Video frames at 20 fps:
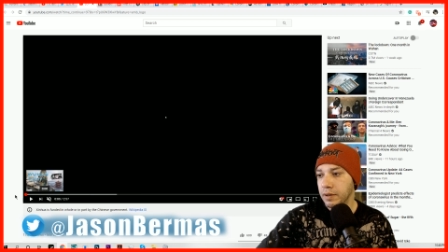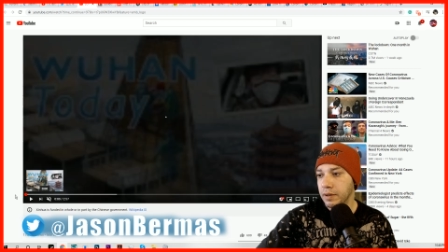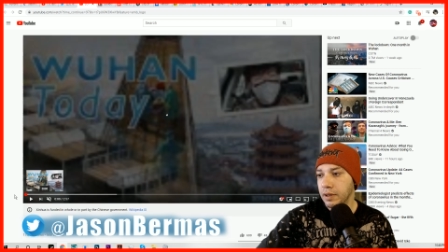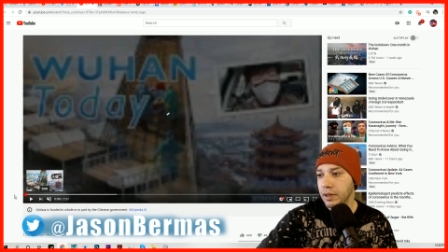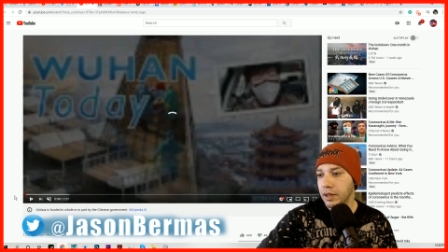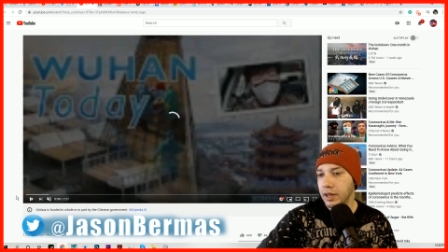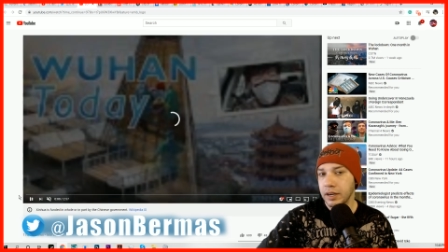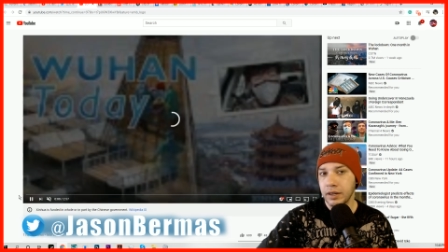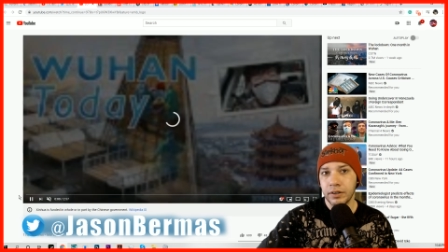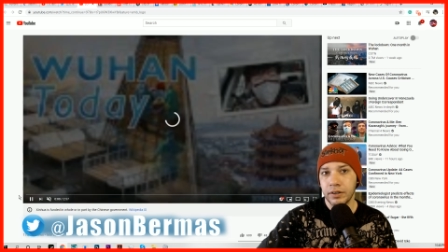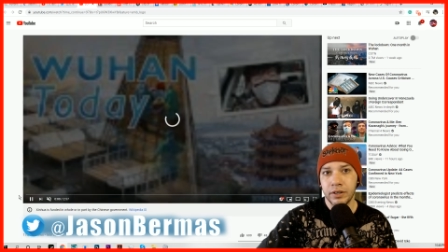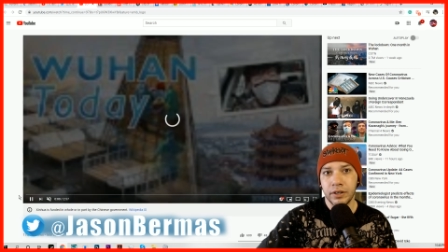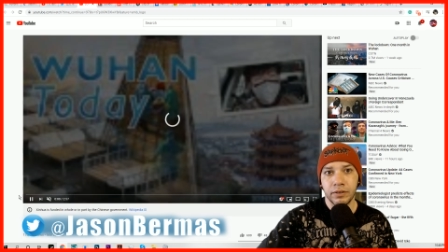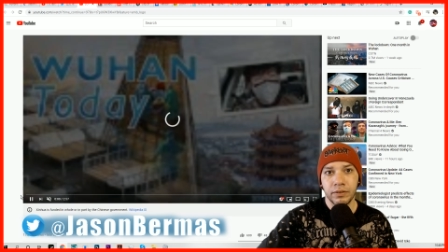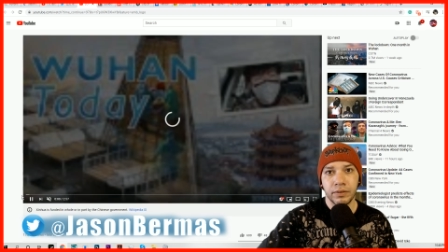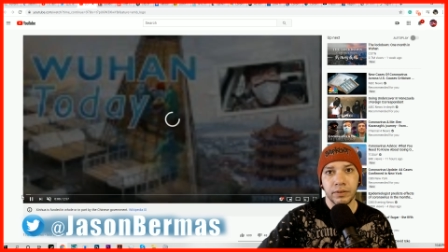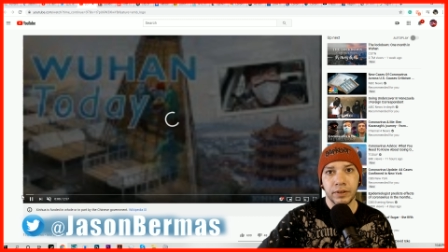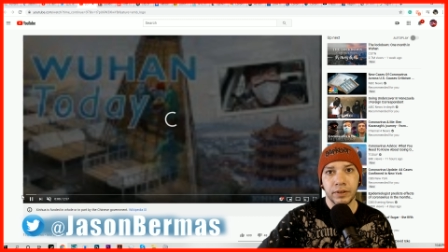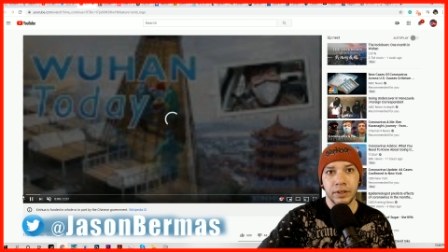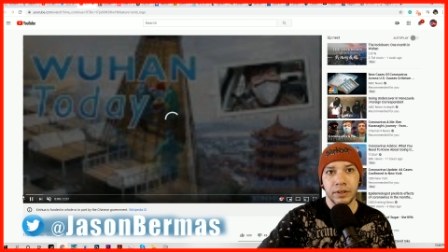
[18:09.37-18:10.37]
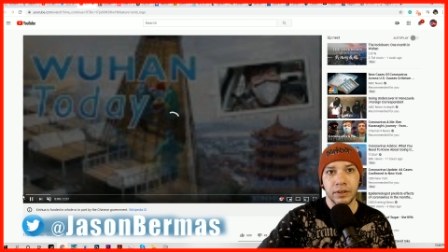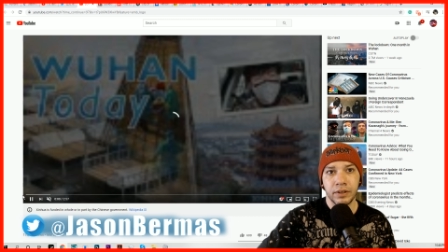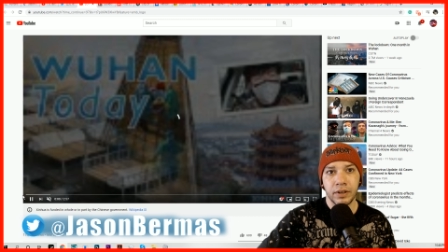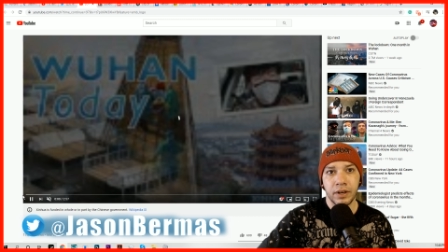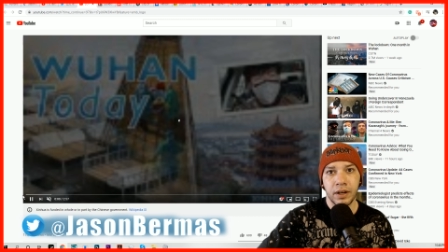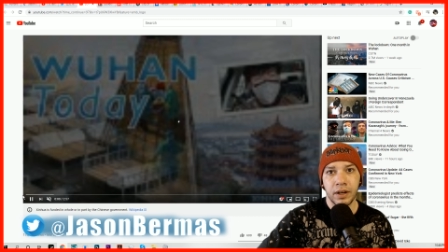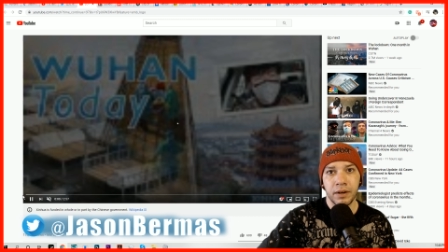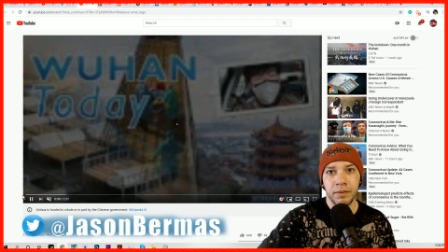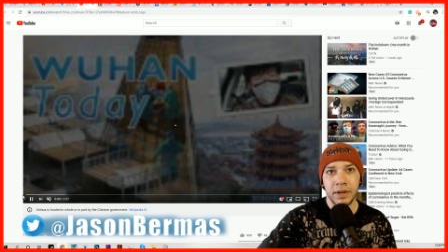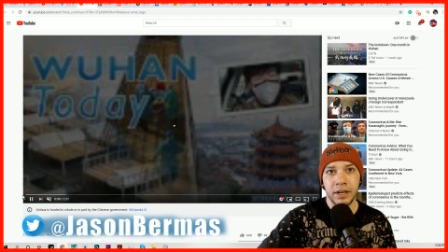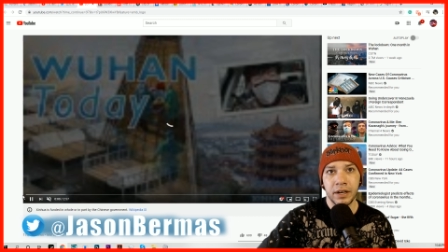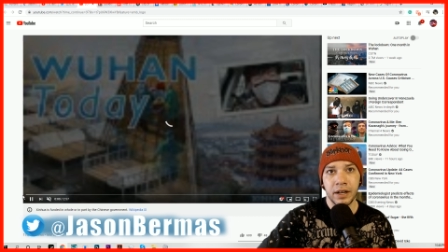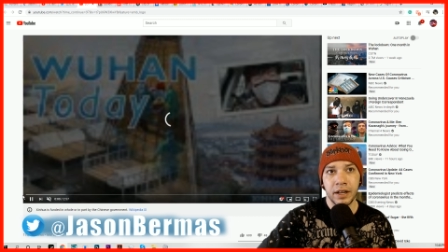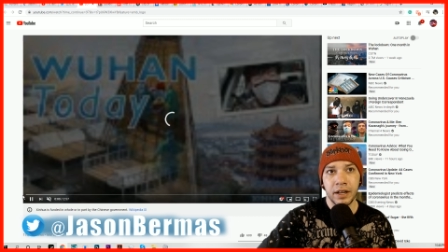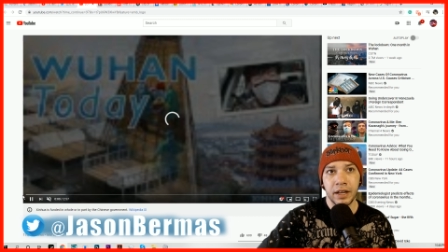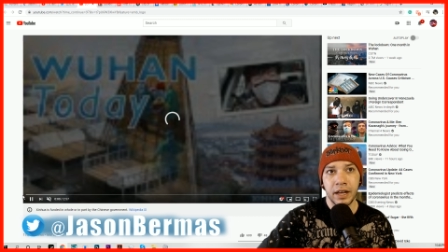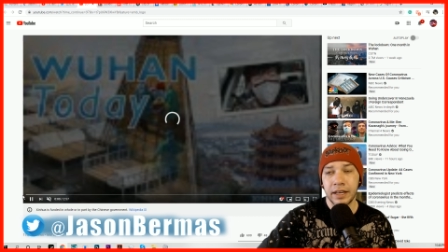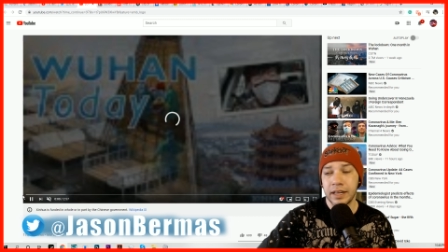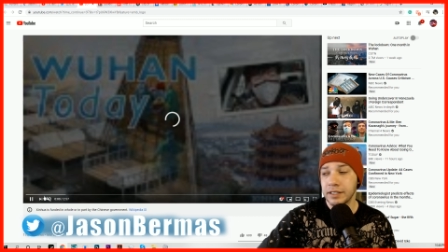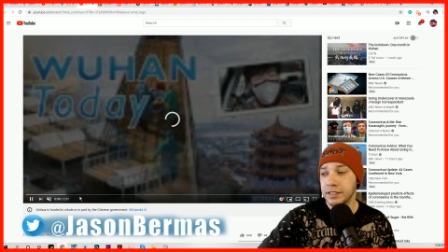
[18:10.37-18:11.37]
I don't know. I mean,
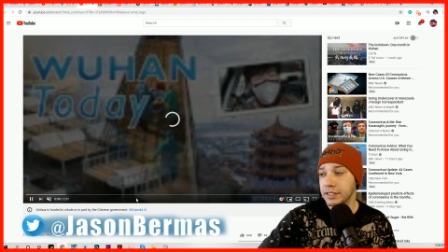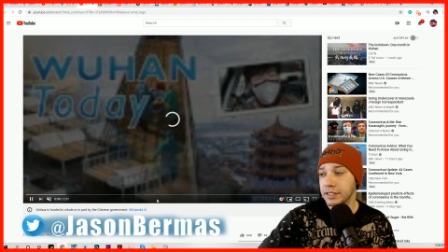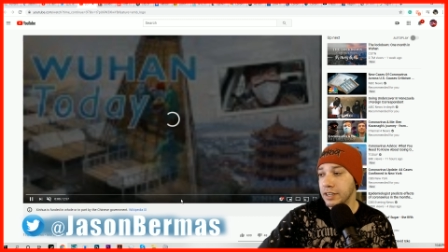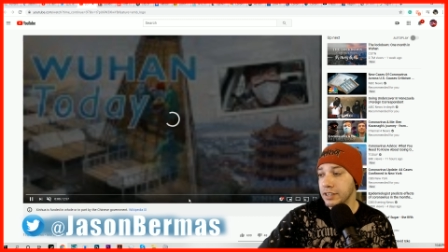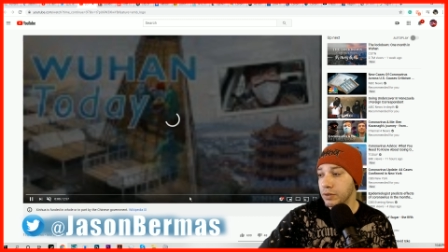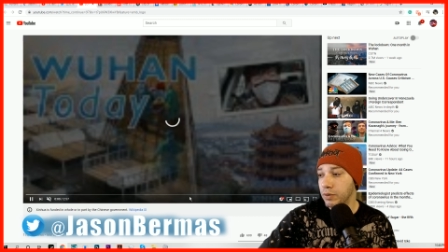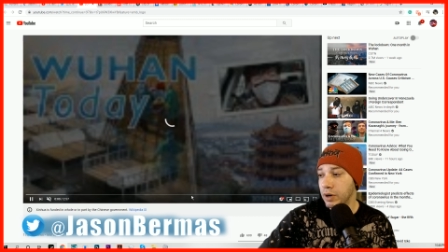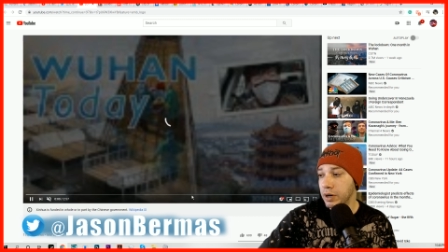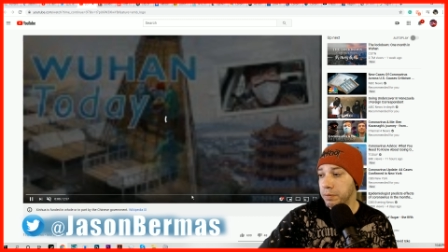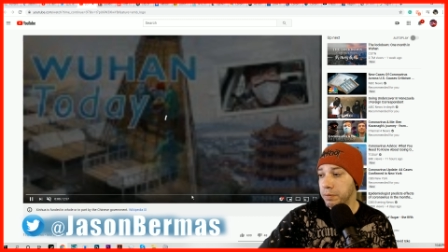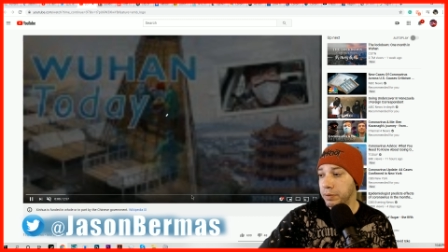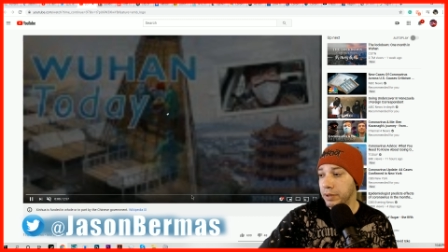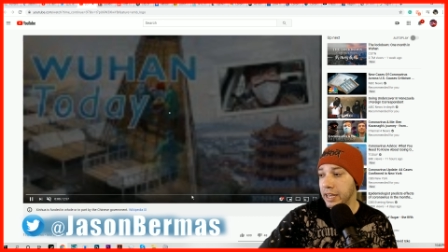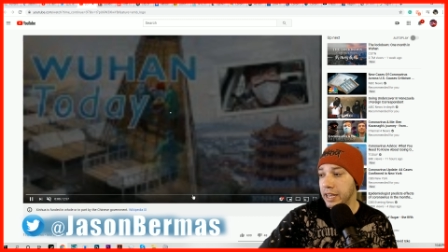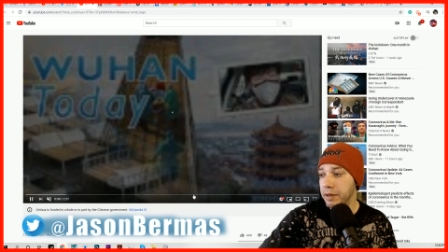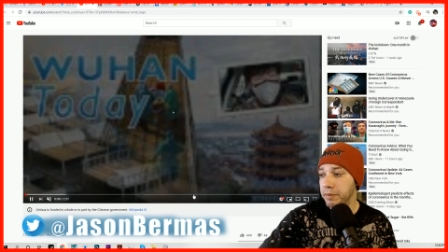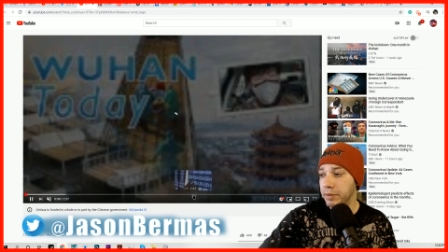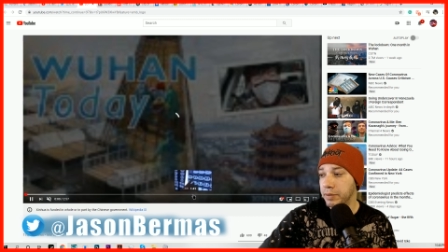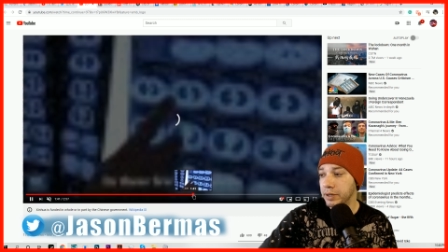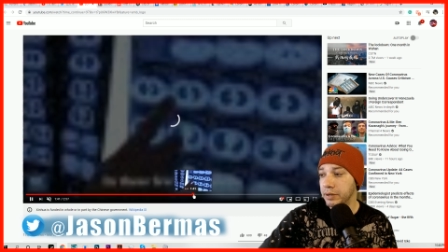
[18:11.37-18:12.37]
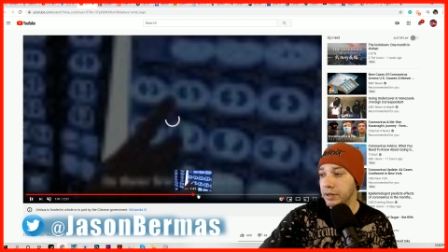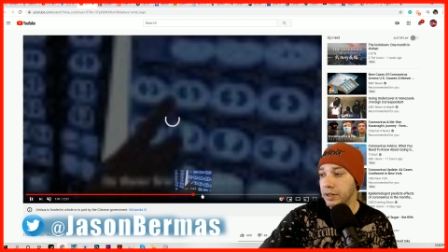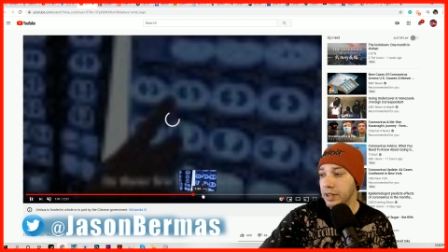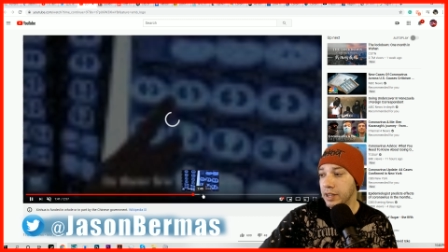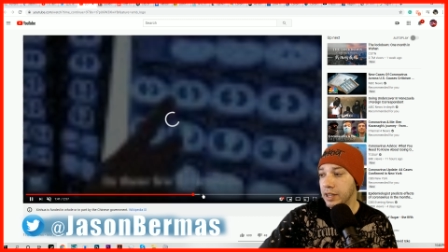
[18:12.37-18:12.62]
I guess it doesn't want to play it, but